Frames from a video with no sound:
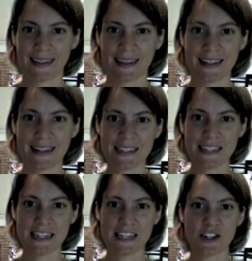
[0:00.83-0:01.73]
This is
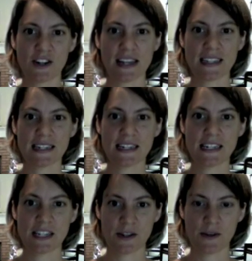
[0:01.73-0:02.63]
teacher lesson
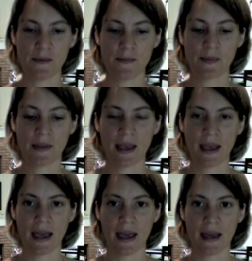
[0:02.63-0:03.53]
2,
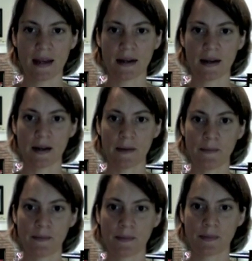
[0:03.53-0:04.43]
and
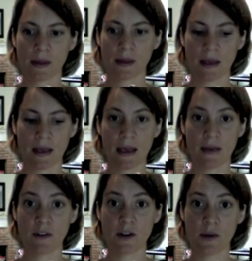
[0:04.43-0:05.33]
if
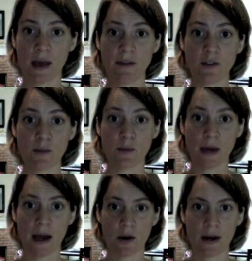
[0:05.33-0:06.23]
you don't have your book
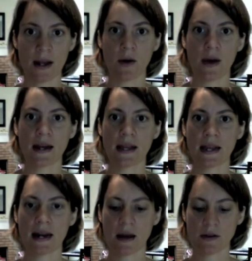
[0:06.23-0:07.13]
out already, go ahead and get
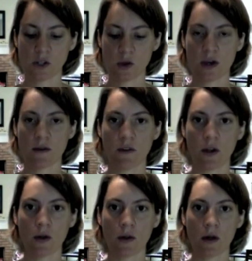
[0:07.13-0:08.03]
it out so you can
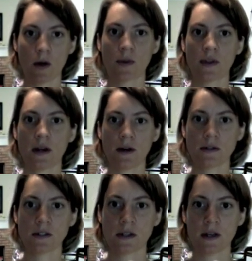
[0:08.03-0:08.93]
follow along with the
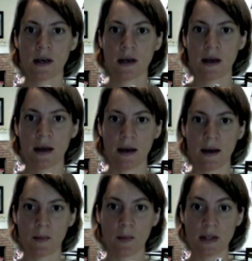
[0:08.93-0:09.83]
notes.
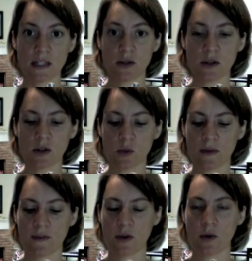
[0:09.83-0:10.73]
Let's do a little
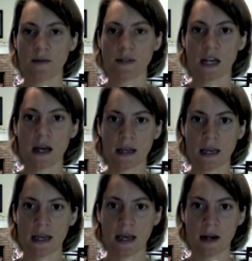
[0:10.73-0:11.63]
review of
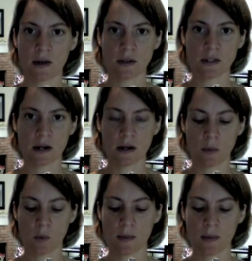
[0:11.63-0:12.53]
tonguing. I know it's not number
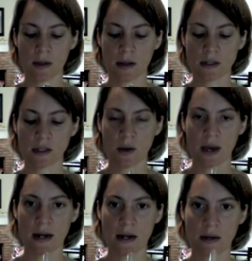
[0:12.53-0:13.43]
1, but let's go
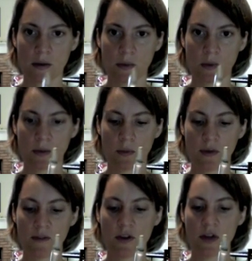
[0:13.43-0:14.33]
ahead and
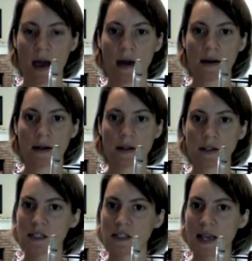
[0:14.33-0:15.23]
review that.
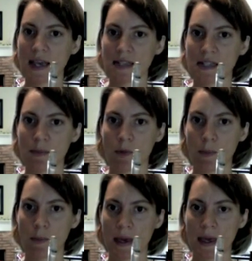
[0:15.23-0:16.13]
Just take a simple
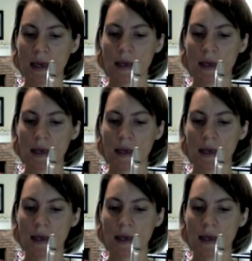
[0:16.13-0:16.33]
B